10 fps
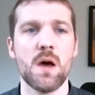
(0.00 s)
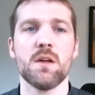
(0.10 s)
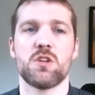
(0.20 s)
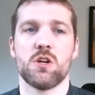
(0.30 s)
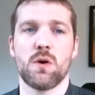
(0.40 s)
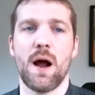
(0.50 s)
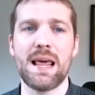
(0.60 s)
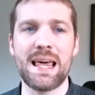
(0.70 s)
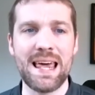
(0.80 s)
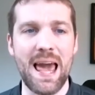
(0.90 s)
to try to
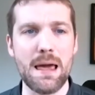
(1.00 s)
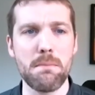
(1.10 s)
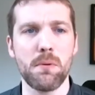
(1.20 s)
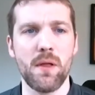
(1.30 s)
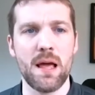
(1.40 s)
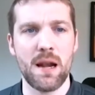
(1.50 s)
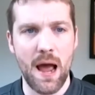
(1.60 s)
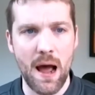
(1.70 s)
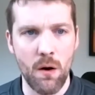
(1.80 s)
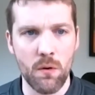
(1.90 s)
game plan
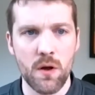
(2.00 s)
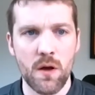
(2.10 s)
out